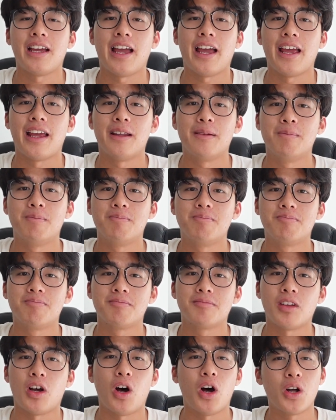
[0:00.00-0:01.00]
And
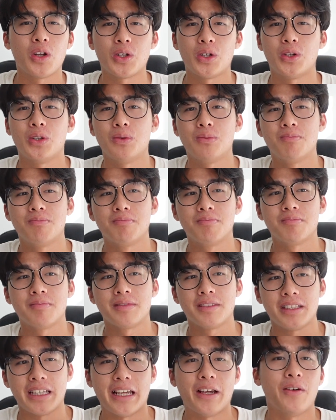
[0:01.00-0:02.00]
although
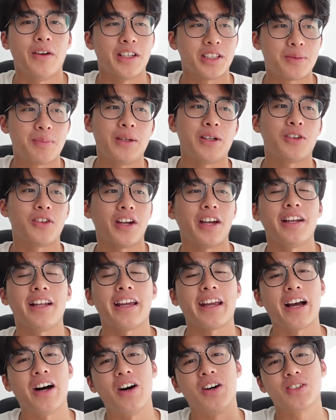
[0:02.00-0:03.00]
it has been great,
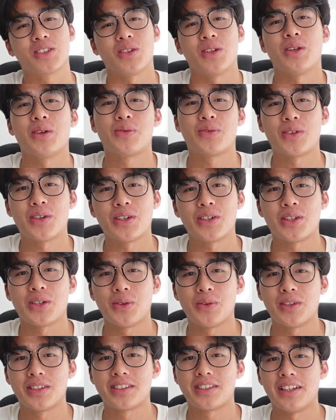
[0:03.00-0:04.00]
like I also look forward to
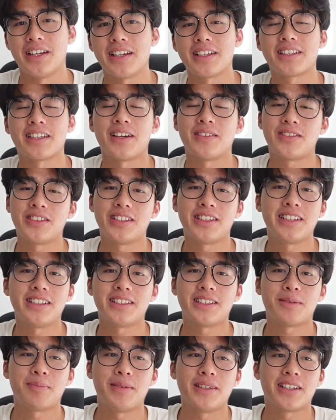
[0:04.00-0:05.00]
what's next after
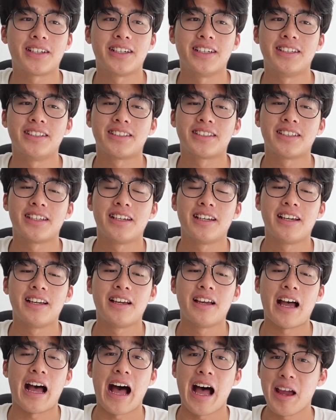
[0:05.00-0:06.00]
this, because
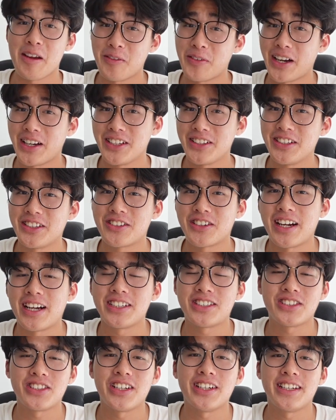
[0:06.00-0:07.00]
I finally
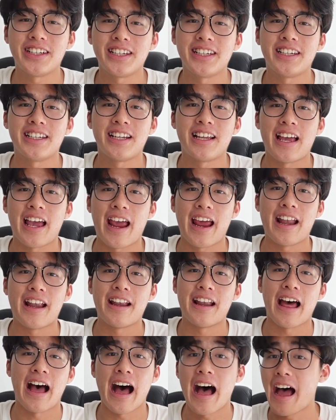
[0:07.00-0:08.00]
graduated,
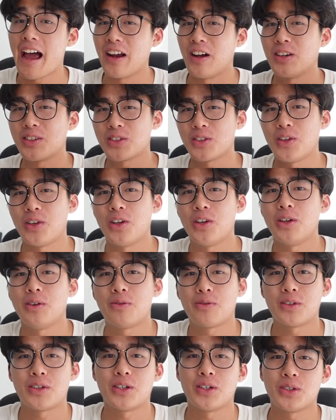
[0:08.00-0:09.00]
and I also
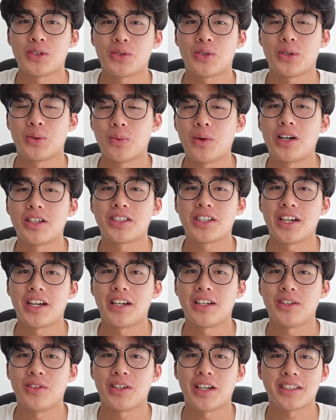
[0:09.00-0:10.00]
hope for those who are
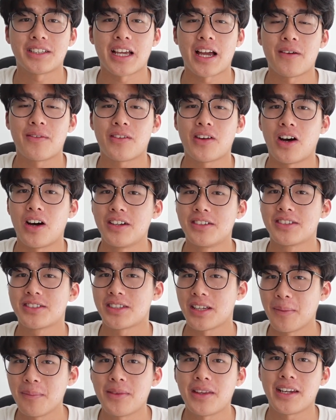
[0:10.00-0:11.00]
watching, you guys have gotten
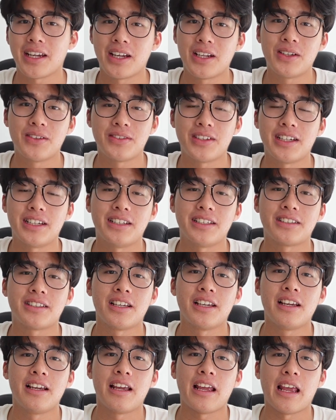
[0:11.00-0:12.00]
something out of this.